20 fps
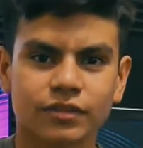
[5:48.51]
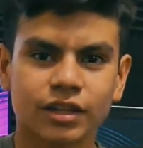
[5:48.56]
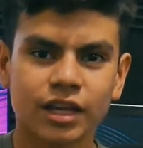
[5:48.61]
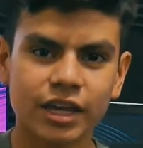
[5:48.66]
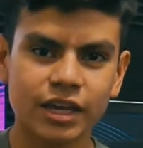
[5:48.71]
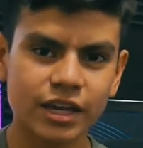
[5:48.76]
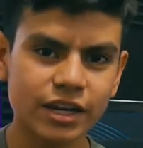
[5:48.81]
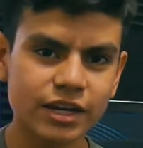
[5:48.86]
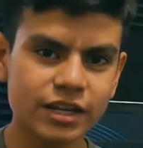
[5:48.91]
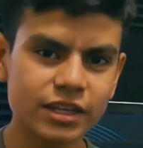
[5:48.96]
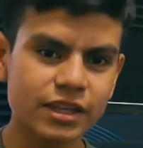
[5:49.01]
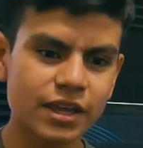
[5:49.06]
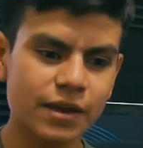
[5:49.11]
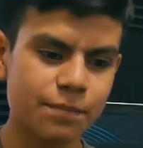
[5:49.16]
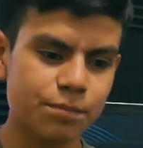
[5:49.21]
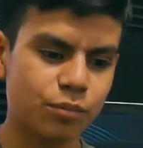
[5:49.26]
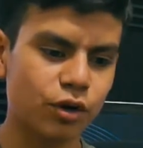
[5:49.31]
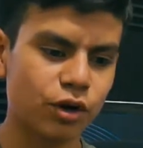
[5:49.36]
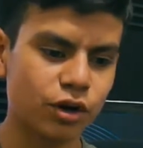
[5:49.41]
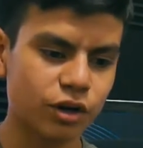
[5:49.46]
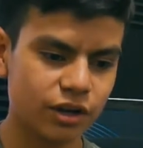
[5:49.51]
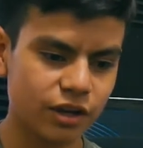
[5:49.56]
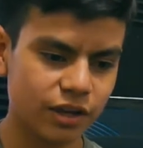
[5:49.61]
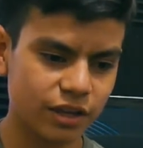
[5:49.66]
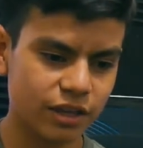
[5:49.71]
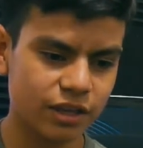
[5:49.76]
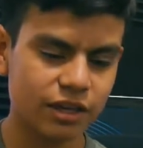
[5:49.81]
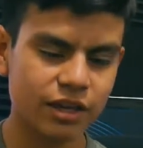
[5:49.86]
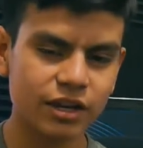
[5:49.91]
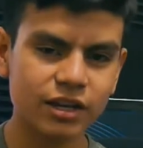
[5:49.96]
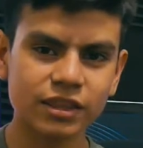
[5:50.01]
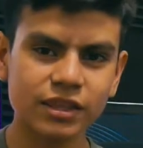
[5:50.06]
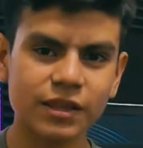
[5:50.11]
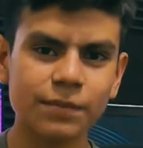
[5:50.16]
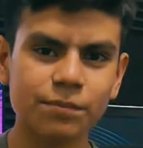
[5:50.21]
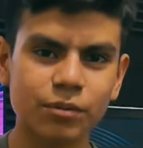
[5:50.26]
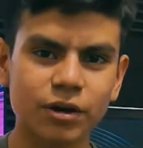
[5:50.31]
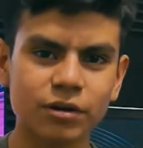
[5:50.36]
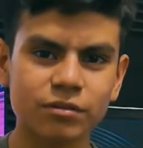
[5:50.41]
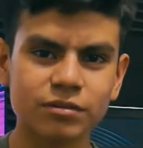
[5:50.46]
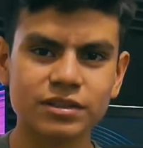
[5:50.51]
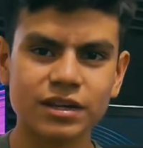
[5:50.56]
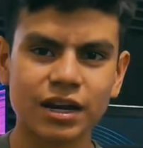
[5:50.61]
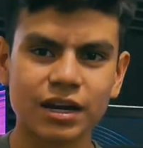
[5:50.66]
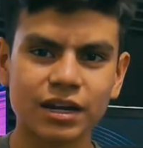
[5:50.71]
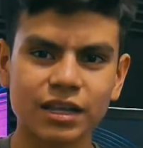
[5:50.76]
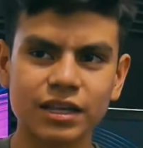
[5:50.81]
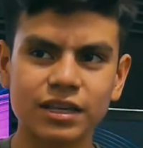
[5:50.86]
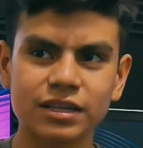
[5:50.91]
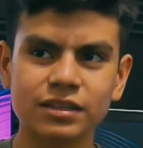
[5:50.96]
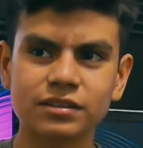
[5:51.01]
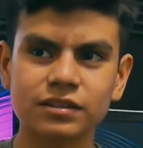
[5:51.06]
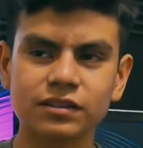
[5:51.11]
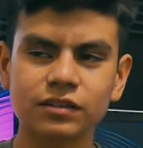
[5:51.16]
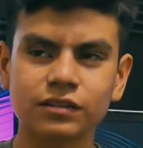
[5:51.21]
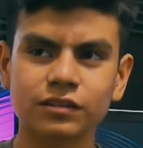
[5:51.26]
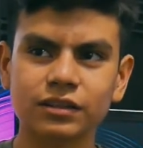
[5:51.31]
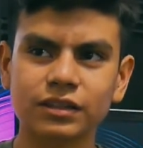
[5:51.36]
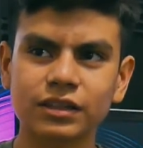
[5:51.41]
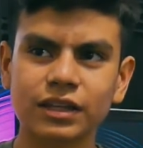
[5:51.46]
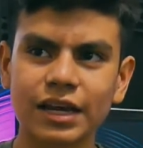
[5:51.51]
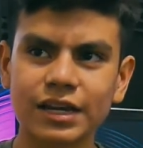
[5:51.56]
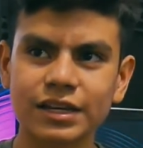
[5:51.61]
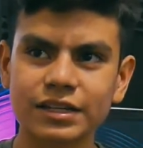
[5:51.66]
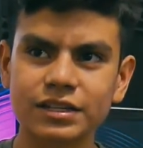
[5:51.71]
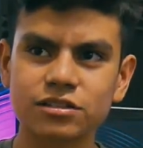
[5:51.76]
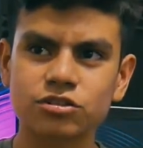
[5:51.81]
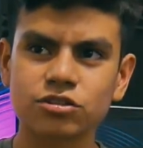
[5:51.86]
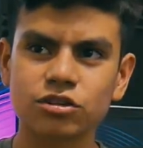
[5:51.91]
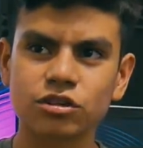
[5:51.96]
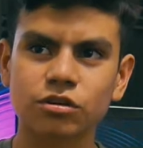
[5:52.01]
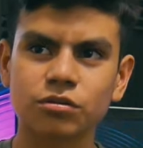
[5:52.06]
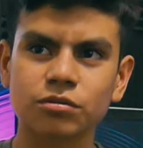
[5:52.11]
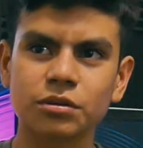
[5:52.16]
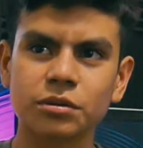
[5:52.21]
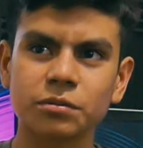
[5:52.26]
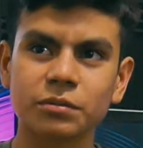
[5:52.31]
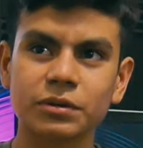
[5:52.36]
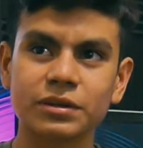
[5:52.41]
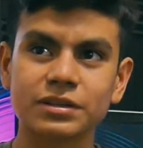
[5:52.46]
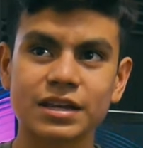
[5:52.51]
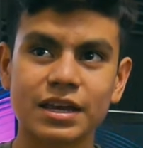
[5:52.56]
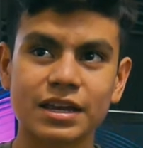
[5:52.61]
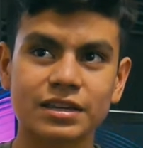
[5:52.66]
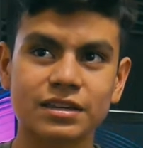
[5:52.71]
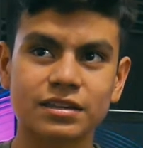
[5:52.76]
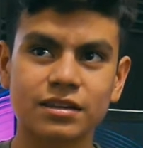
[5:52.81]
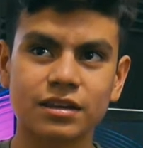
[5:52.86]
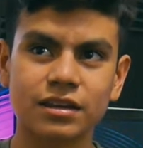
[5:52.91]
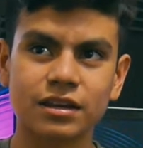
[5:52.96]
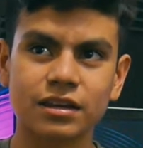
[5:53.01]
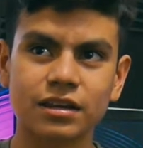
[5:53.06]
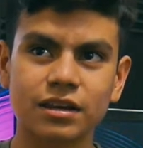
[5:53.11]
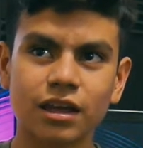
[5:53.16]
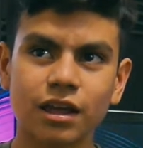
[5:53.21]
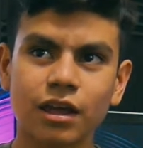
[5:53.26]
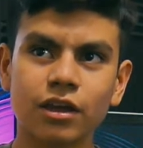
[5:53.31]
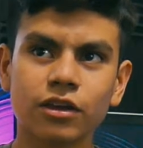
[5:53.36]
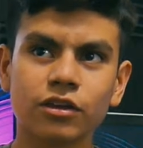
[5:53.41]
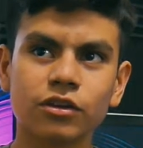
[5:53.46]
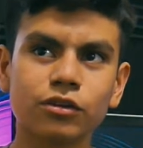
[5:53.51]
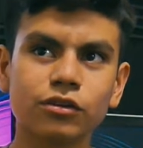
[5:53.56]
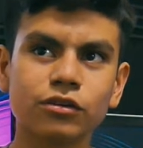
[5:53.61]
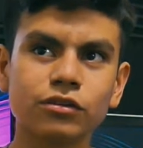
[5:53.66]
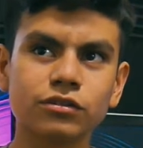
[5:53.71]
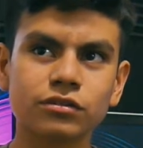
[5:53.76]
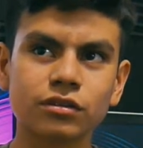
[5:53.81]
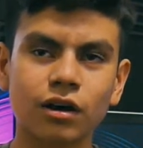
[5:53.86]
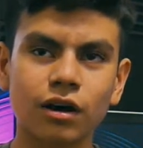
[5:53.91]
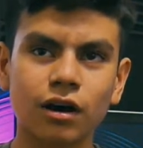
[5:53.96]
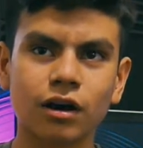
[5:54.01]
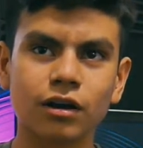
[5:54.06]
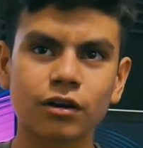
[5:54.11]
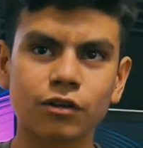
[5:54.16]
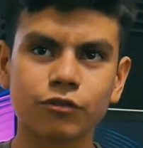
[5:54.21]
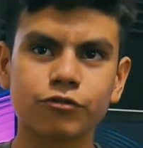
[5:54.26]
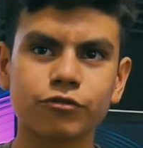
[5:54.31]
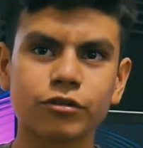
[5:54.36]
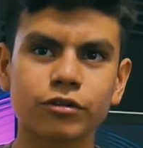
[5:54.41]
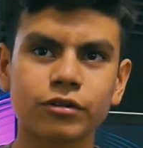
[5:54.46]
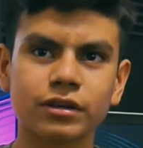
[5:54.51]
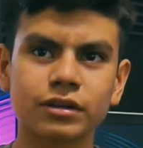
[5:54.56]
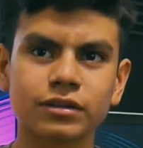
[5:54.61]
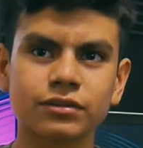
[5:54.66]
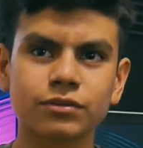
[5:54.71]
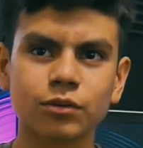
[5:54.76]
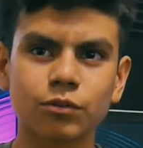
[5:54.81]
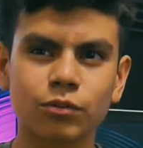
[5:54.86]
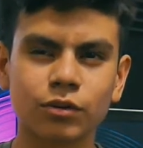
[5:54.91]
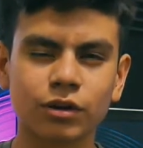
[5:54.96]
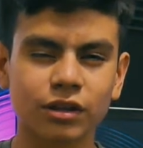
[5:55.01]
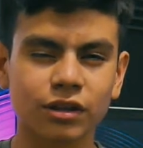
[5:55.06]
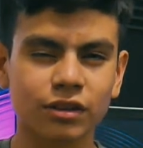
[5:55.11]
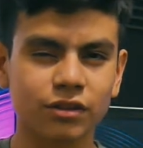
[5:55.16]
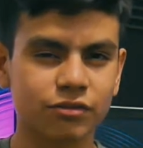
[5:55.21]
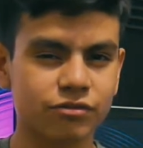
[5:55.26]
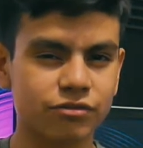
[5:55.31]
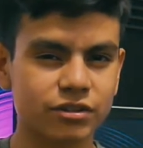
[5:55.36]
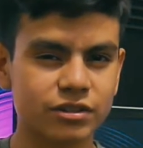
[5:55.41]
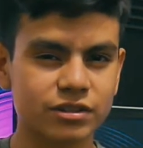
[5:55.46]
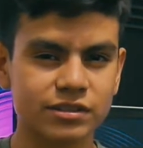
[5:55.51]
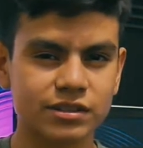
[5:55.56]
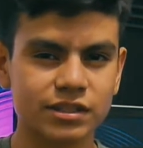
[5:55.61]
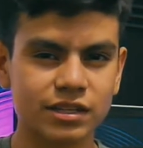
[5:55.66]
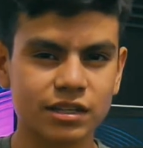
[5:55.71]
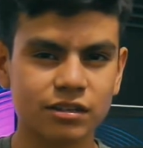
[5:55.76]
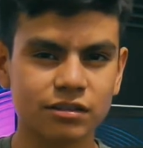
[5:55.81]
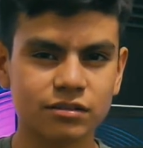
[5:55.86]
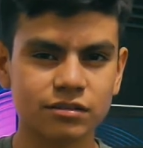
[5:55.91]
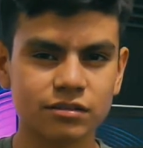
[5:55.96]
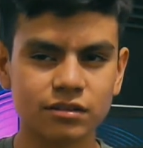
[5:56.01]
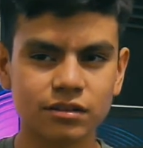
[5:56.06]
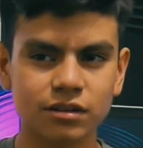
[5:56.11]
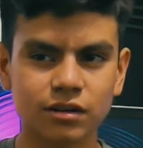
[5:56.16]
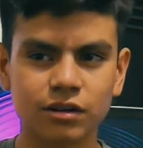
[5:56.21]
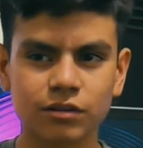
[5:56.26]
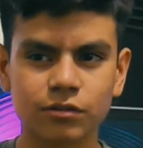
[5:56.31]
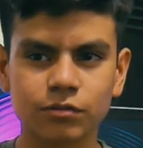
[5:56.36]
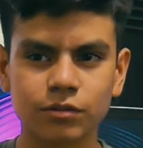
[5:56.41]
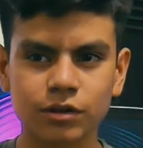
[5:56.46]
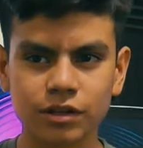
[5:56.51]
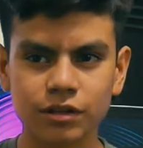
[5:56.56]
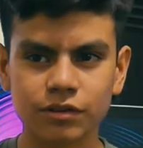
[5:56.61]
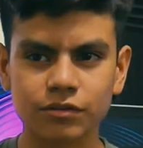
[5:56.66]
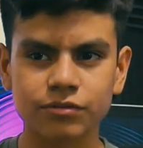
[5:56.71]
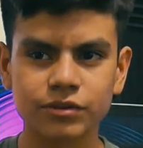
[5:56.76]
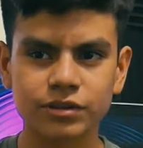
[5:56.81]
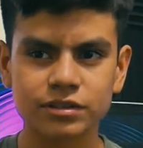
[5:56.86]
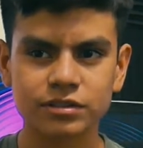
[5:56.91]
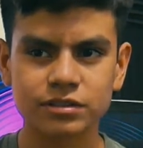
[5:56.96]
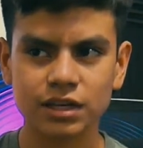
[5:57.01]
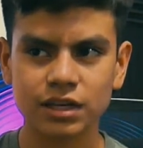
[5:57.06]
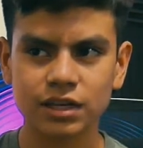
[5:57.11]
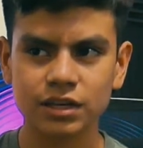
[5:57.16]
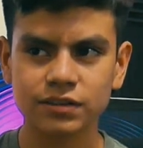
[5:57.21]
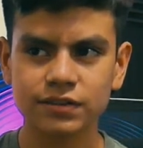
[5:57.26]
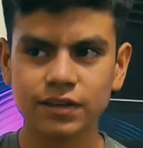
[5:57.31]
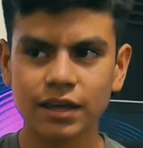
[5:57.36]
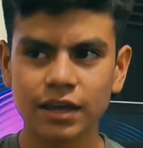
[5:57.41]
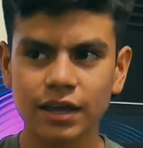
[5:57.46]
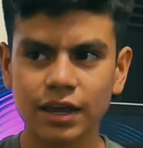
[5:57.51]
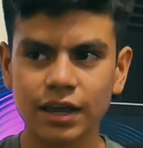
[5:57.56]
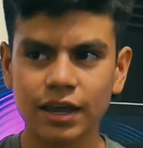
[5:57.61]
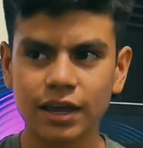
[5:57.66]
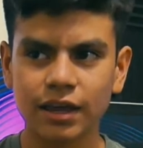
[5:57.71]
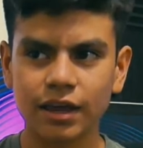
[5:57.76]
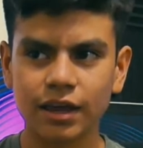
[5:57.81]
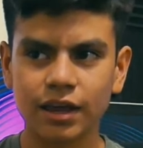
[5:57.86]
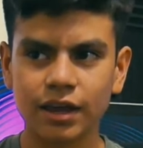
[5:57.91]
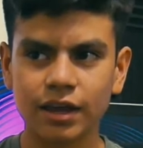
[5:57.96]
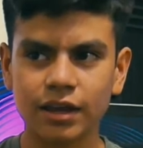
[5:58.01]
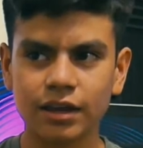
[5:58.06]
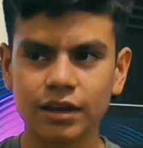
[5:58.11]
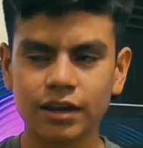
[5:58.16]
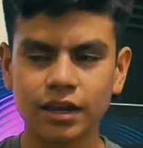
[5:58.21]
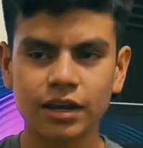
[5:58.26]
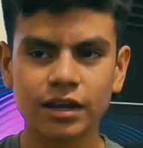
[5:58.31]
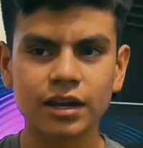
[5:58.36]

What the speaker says: And getting that part was kind of easy. The only thing I did struggle with was I did use autofocus for one of the first scenes, or one of the first takes, and it